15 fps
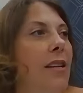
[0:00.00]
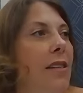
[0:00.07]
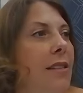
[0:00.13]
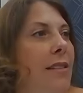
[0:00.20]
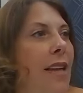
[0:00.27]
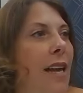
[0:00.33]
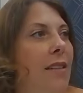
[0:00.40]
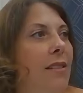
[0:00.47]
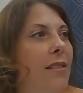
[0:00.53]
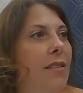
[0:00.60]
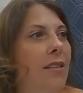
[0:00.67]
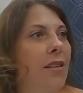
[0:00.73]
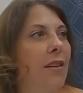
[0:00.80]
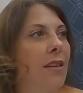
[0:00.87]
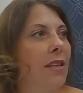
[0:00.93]
sectors
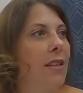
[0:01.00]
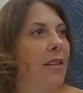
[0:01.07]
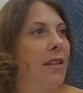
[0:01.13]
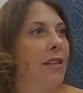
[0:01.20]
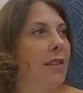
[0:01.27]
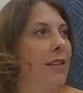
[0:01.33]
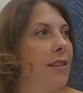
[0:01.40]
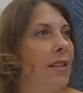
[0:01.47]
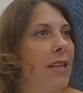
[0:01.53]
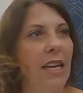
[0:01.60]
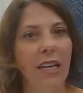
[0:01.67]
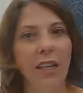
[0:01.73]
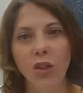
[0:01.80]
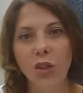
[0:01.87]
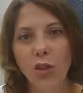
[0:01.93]
like
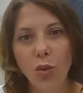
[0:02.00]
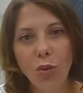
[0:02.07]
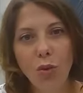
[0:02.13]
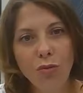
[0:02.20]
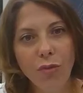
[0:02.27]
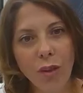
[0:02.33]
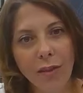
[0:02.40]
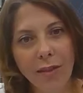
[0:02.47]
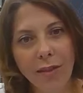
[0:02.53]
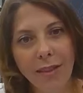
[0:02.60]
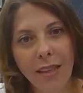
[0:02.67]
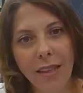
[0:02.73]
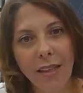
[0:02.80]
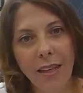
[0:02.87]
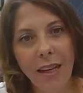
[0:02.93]
insurance
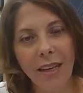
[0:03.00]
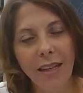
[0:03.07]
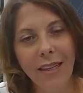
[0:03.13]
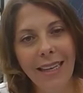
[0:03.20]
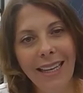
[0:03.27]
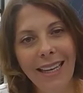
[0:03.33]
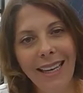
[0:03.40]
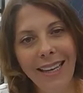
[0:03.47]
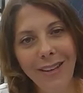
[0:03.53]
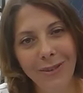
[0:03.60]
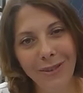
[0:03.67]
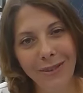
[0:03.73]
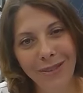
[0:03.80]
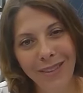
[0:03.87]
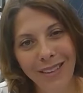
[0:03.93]
and
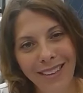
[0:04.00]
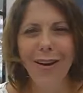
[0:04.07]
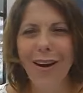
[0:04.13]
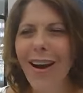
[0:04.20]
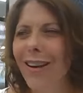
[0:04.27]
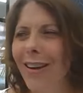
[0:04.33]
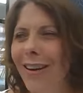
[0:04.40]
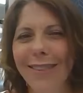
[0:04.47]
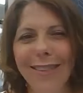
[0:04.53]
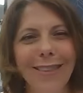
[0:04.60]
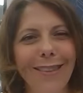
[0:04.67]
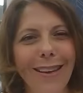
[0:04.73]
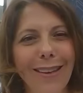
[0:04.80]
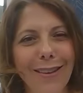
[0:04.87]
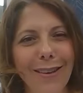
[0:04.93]
legal. I like to
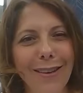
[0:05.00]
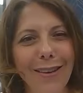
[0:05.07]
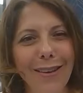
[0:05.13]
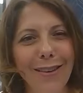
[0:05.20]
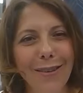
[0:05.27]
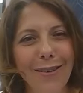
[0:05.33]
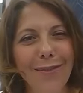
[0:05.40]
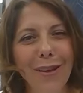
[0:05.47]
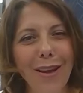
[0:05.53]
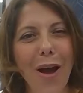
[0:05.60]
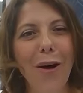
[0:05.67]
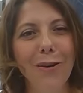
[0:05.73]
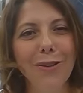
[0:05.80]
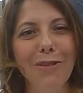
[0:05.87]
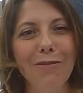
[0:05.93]
think that we
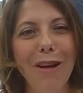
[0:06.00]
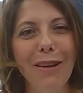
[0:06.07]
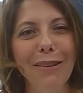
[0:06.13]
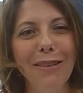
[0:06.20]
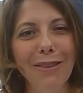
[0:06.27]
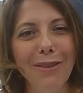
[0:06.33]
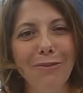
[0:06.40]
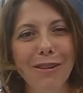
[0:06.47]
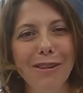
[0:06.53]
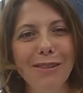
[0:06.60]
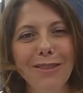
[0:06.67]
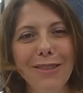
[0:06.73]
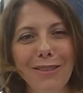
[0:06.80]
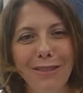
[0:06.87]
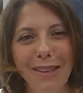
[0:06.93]
hold our own in the
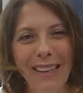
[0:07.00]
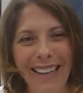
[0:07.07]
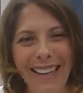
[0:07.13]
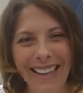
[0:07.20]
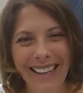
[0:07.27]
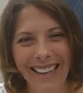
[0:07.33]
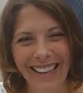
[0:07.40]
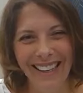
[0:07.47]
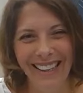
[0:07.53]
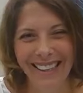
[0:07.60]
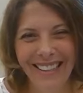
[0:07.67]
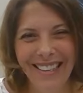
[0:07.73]
world, really.